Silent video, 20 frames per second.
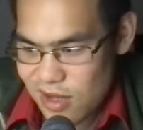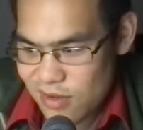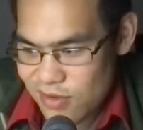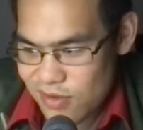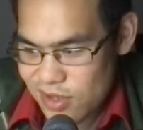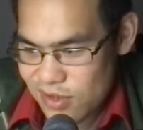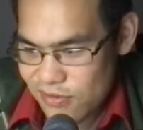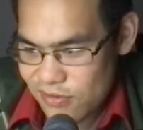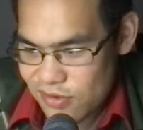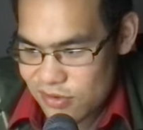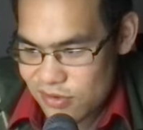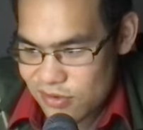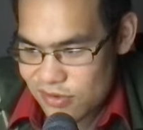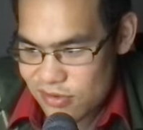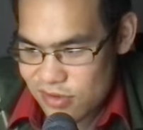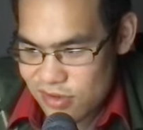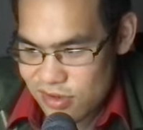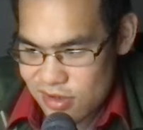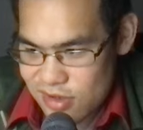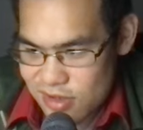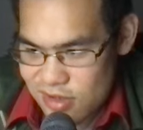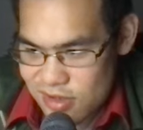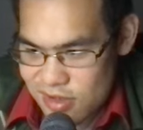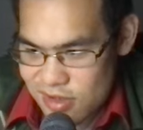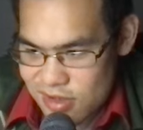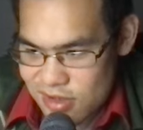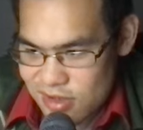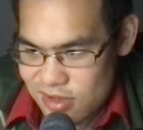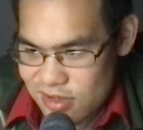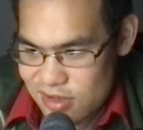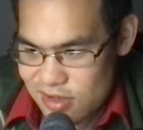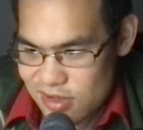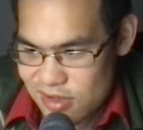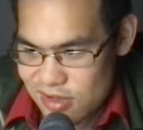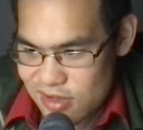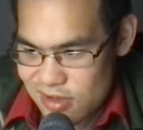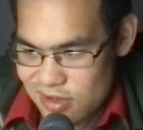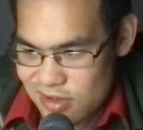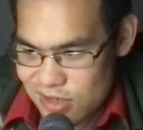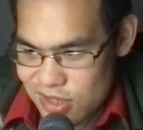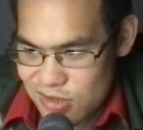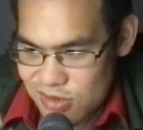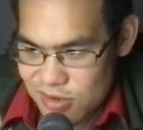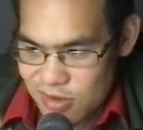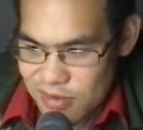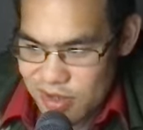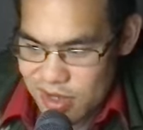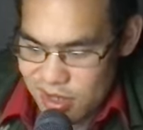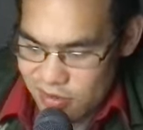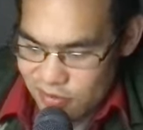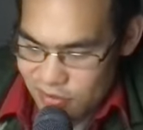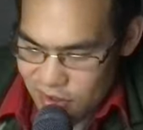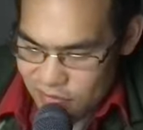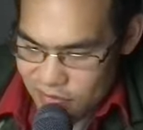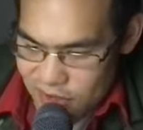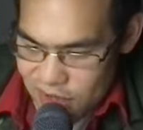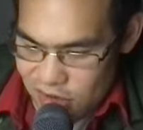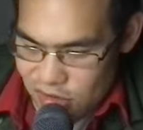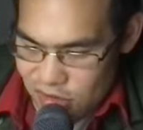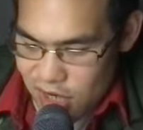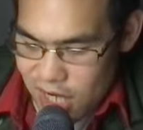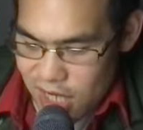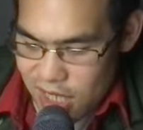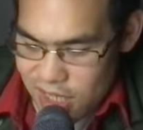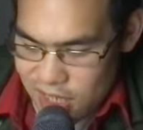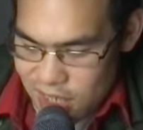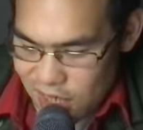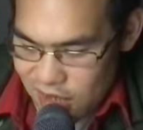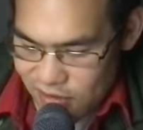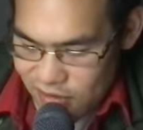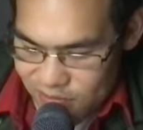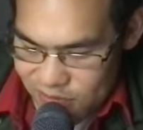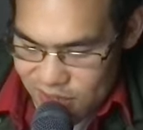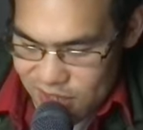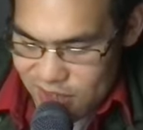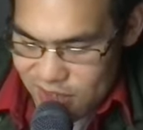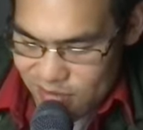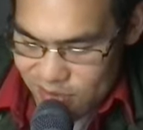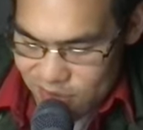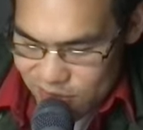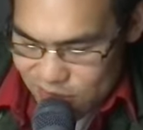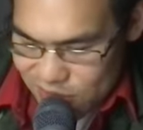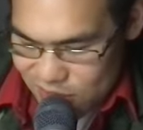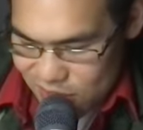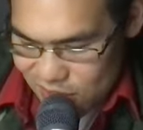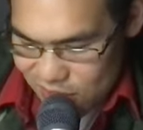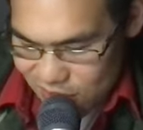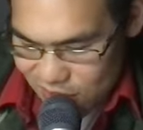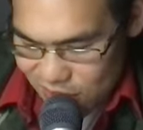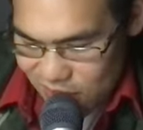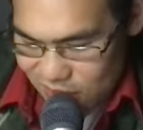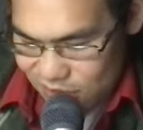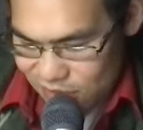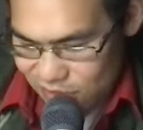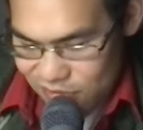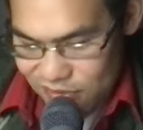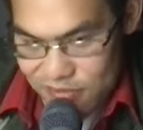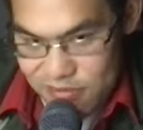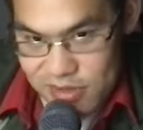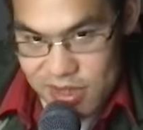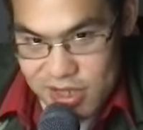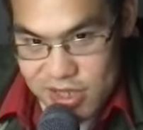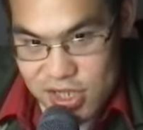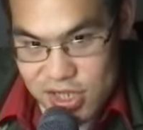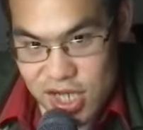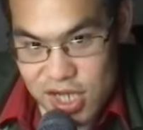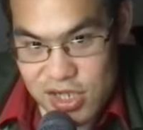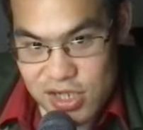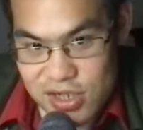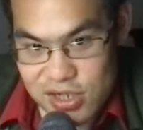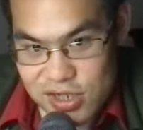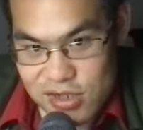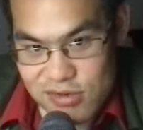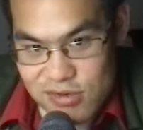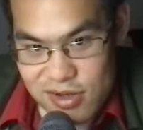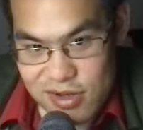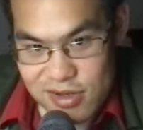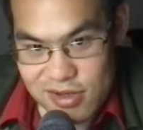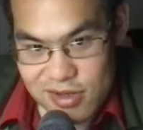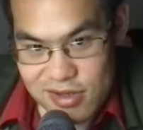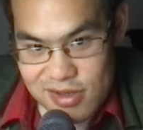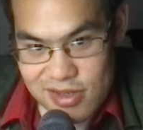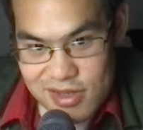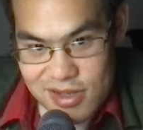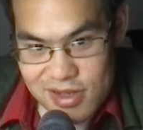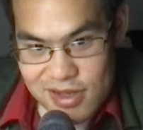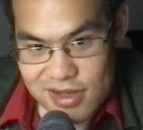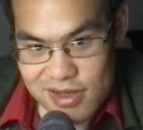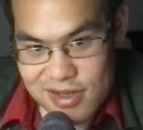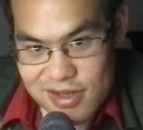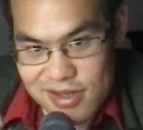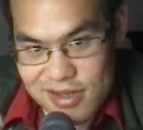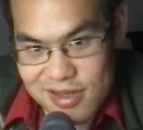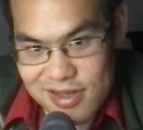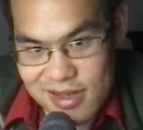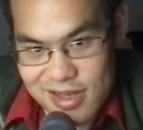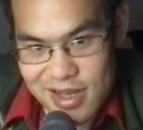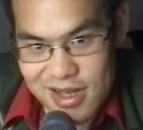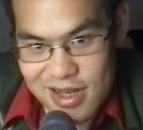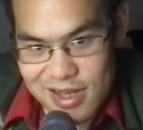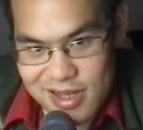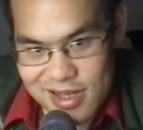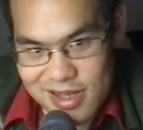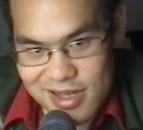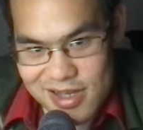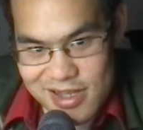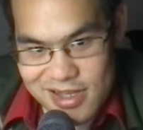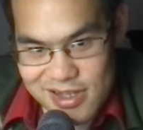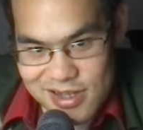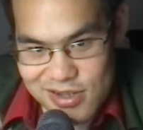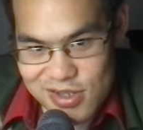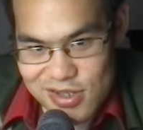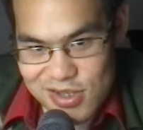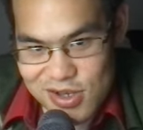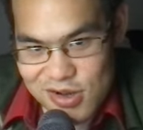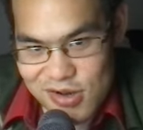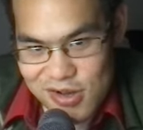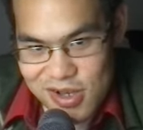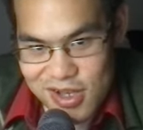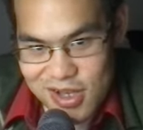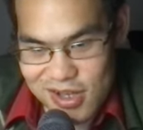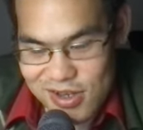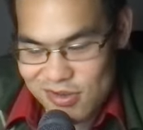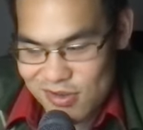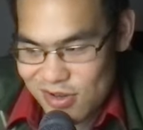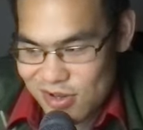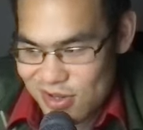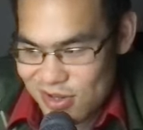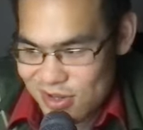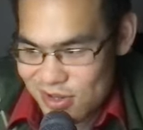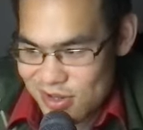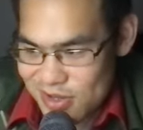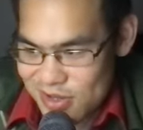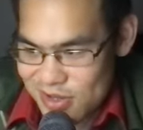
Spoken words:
I mean, that's what I mean. If you cook any kind of meat, I mean, you see the color of the meat changes, right? It's like because you're cooking it, right?